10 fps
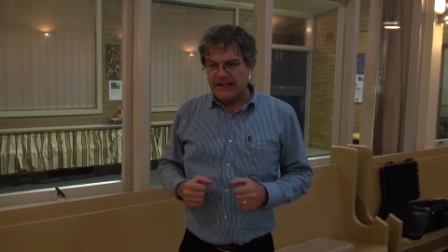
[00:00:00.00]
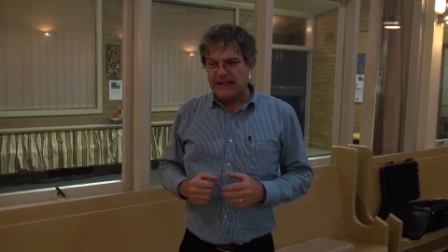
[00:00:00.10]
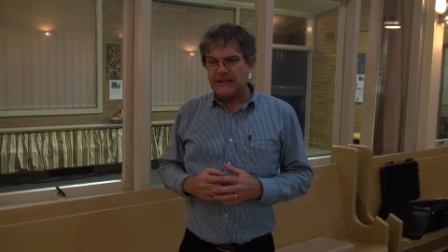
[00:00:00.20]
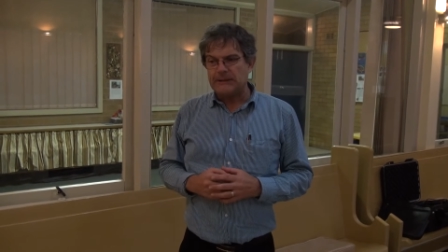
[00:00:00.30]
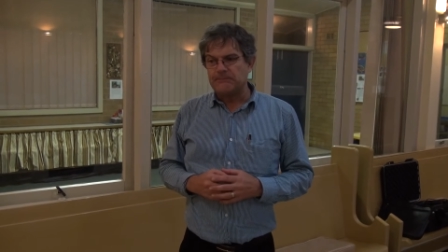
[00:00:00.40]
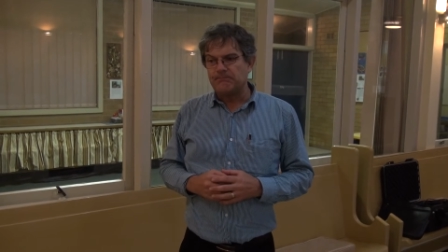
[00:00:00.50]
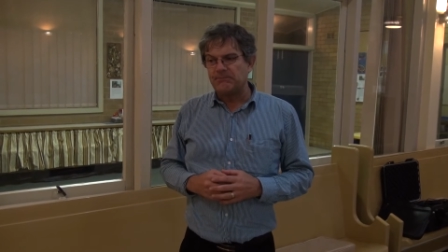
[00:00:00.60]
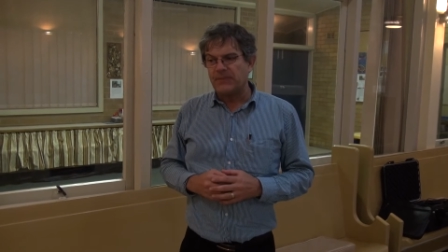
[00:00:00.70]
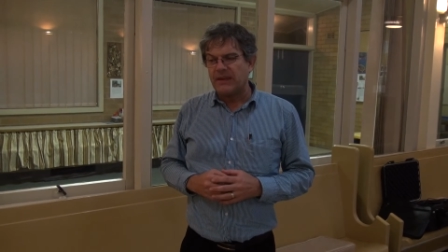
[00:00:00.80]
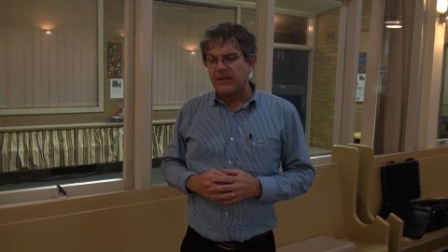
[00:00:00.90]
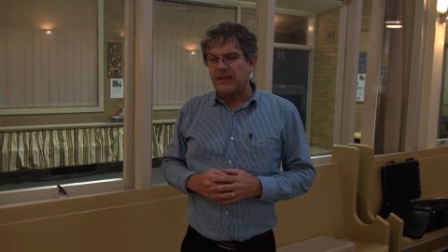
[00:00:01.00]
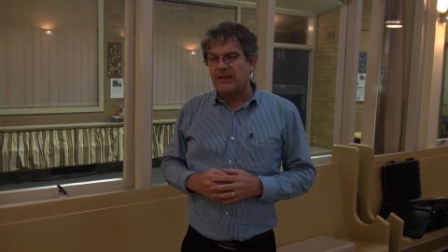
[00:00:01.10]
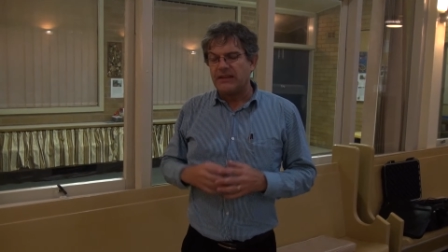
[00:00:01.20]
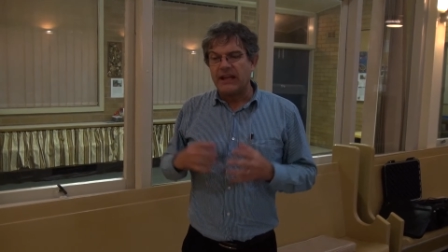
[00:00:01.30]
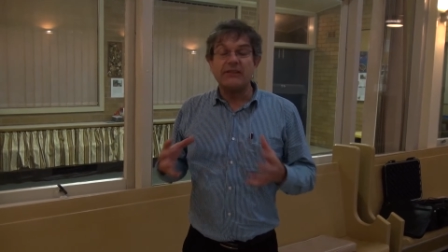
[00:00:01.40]
Um,
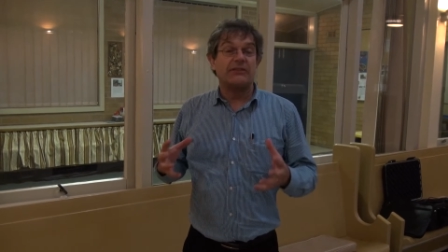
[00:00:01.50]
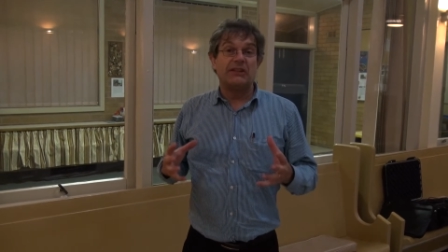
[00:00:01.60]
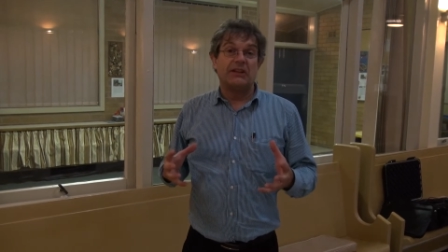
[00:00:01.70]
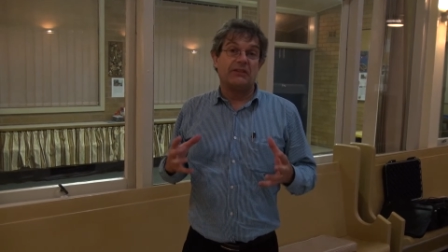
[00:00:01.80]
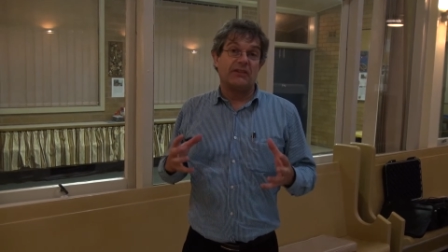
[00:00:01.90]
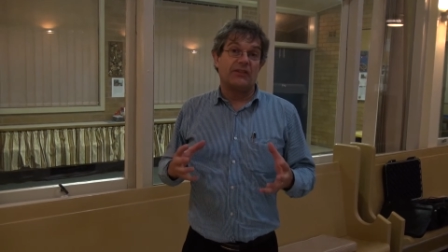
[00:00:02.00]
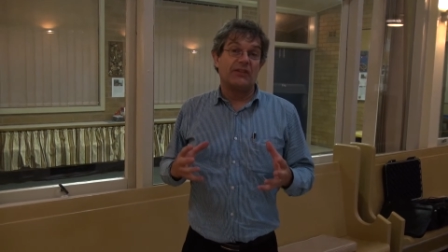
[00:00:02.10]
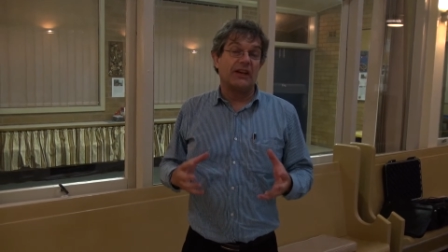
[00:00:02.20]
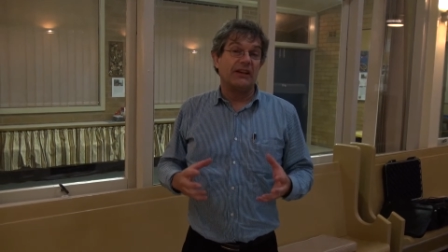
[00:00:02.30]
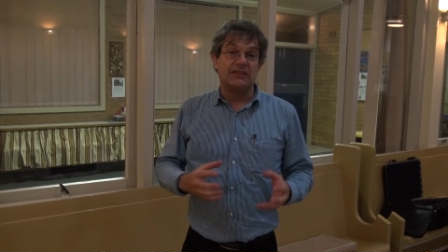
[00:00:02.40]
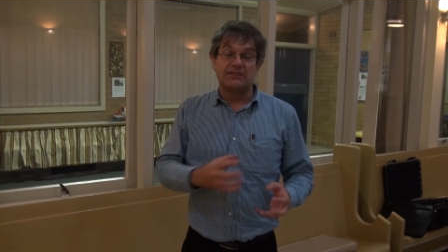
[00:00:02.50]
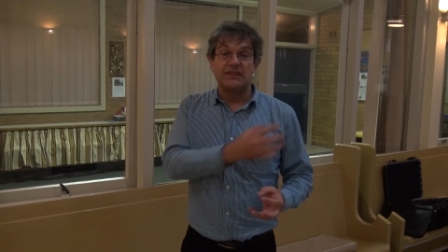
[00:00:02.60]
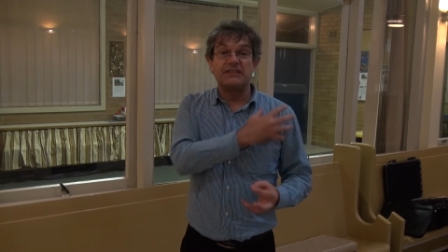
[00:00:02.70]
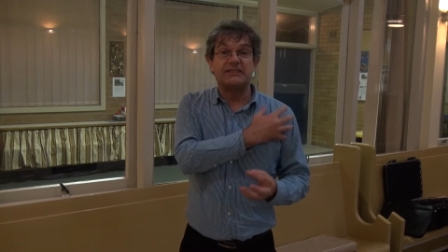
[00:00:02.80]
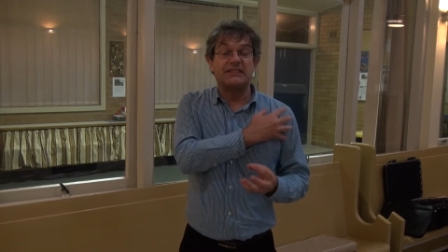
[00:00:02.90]
the other thing I've got to say is
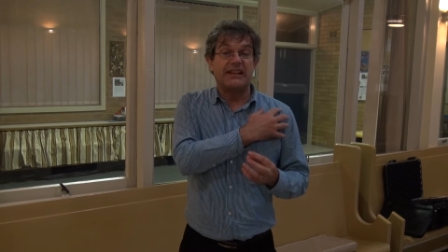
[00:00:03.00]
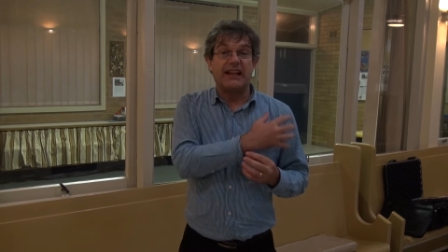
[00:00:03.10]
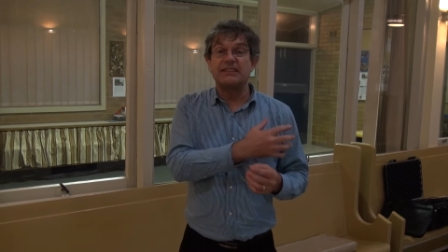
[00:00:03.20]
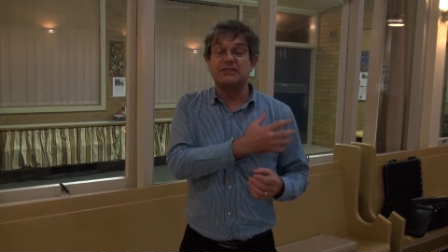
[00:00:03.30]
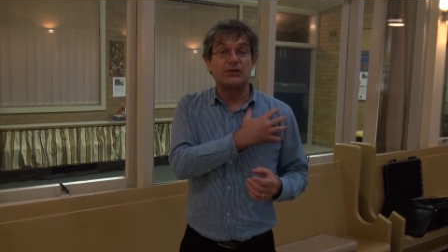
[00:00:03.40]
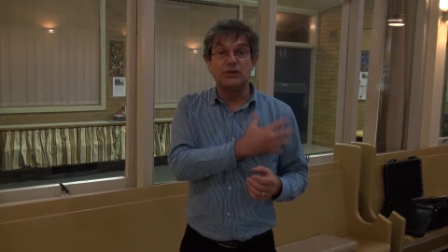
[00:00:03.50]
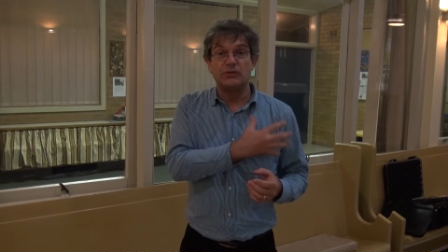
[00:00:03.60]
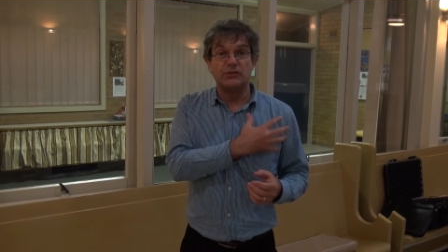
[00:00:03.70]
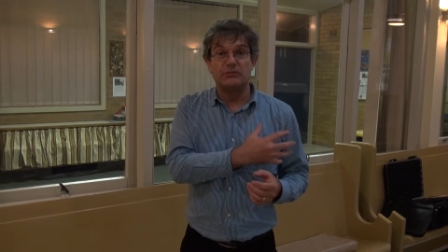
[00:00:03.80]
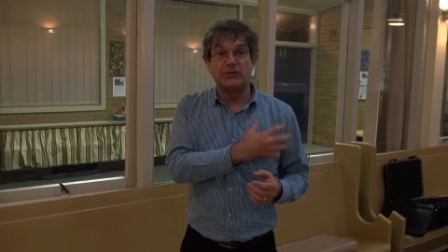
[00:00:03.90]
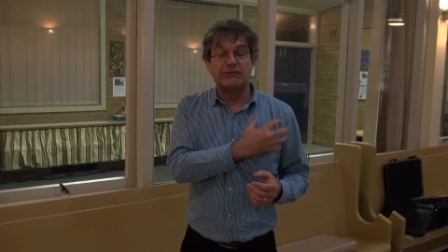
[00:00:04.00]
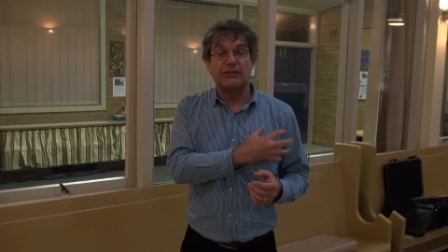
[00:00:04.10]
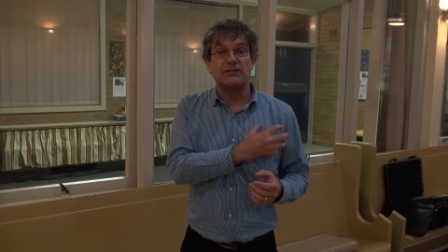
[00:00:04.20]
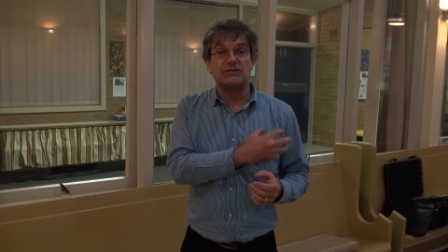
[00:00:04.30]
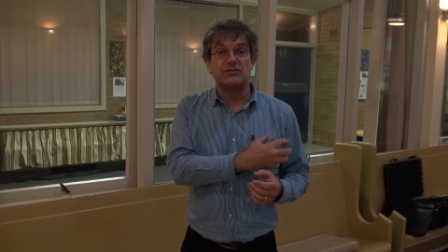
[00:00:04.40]
this hasn't cured my
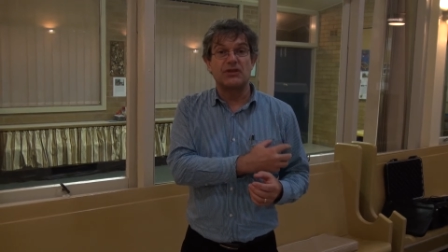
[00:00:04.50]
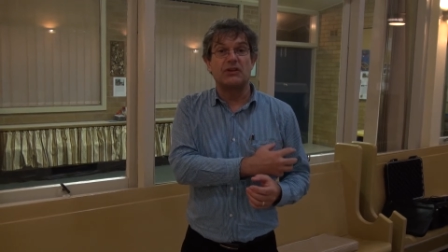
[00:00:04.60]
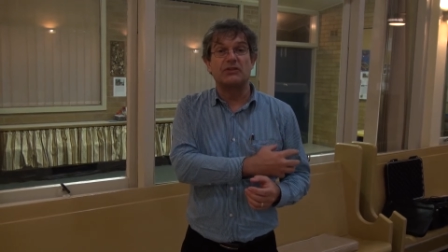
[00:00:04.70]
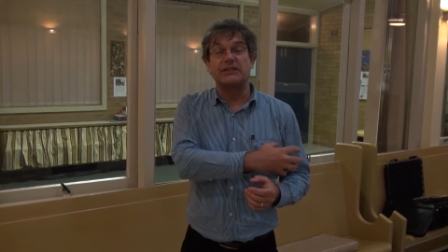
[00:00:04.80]
frozen shoulder.